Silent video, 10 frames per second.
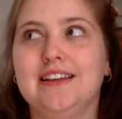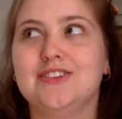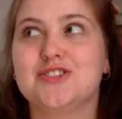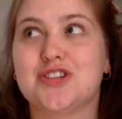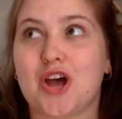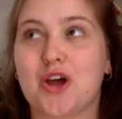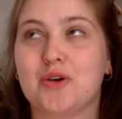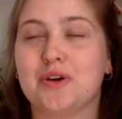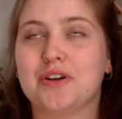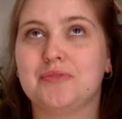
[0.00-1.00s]

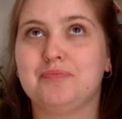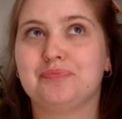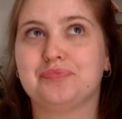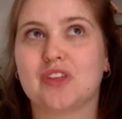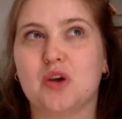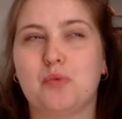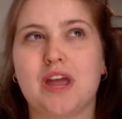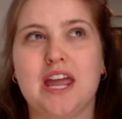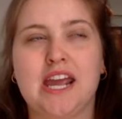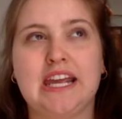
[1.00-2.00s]
So
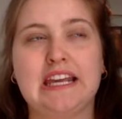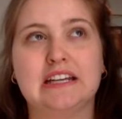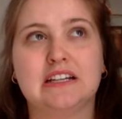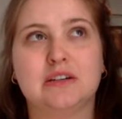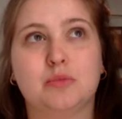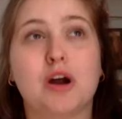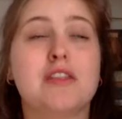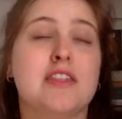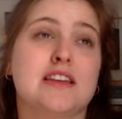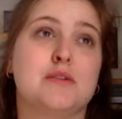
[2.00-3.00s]

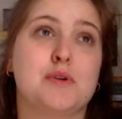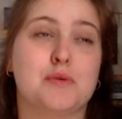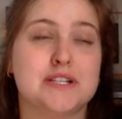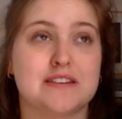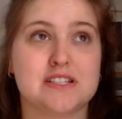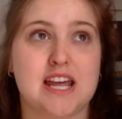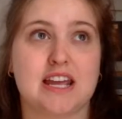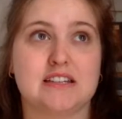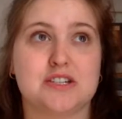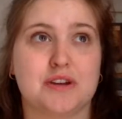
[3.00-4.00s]
one thing that we always have to take
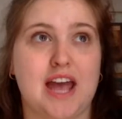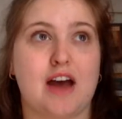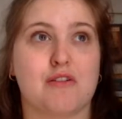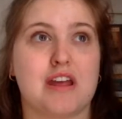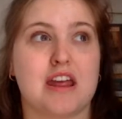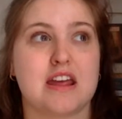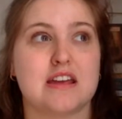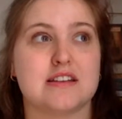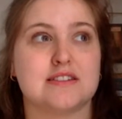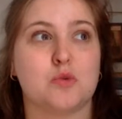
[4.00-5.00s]
into account
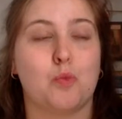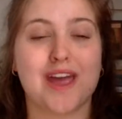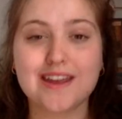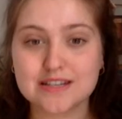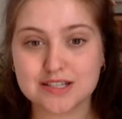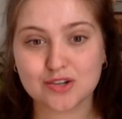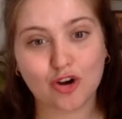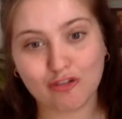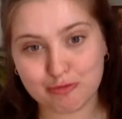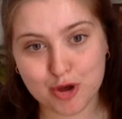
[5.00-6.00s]
is weight
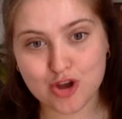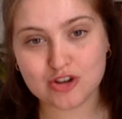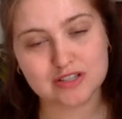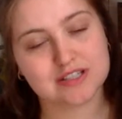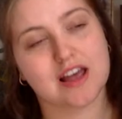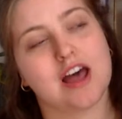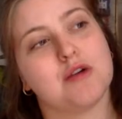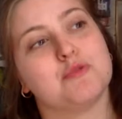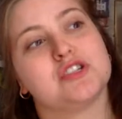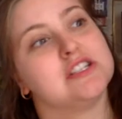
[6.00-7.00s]
of books,
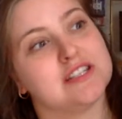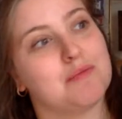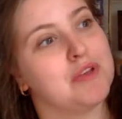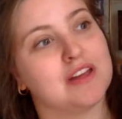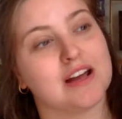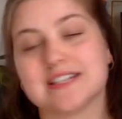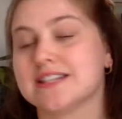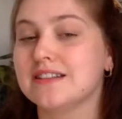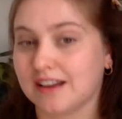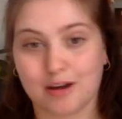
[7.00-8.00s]
which is something I
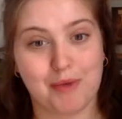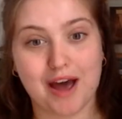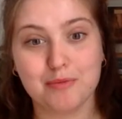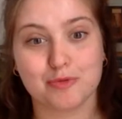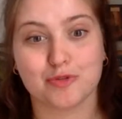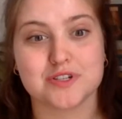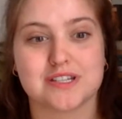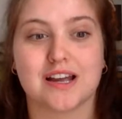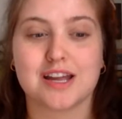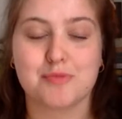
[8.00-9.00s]
didn't think about before
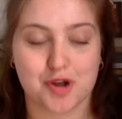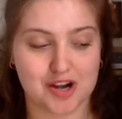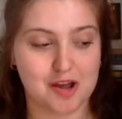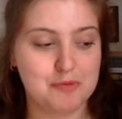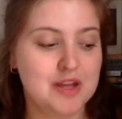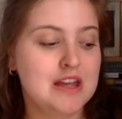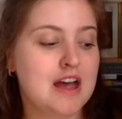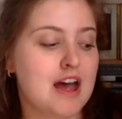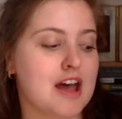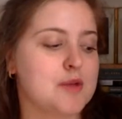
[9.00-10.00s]
starting a book club,
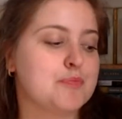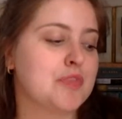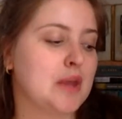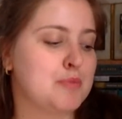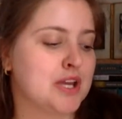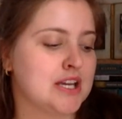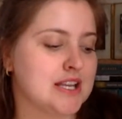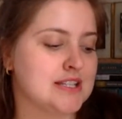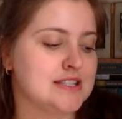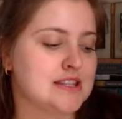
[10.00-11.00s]

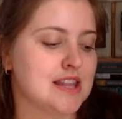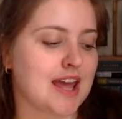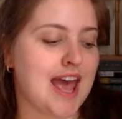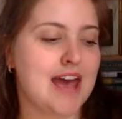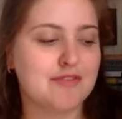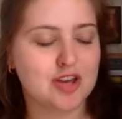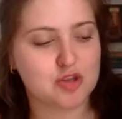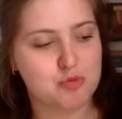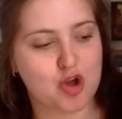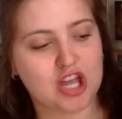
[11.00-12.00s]
because the heavier the
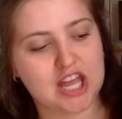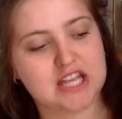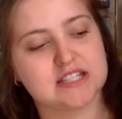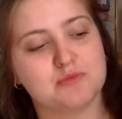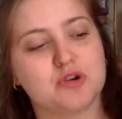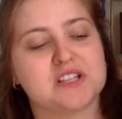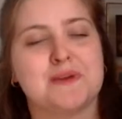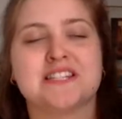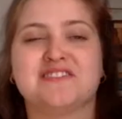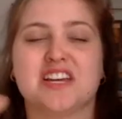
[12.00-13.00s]
book is, the more
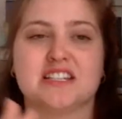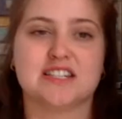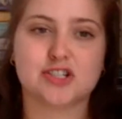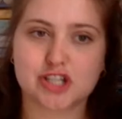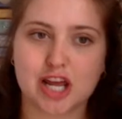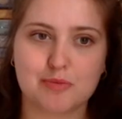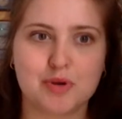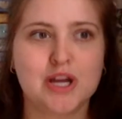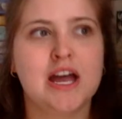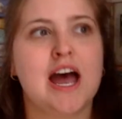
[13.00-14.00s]
expensive it is to ship,
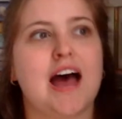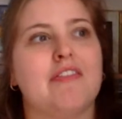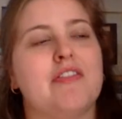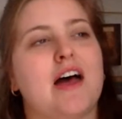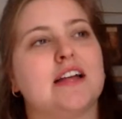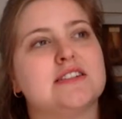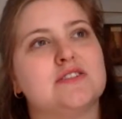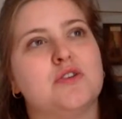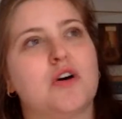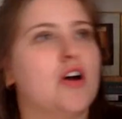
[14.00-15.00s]
and that's
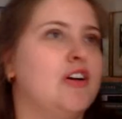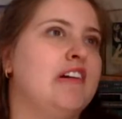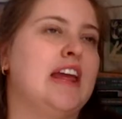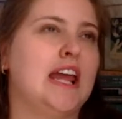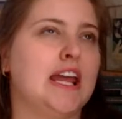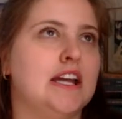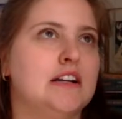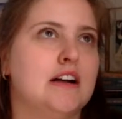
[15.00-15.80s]
not only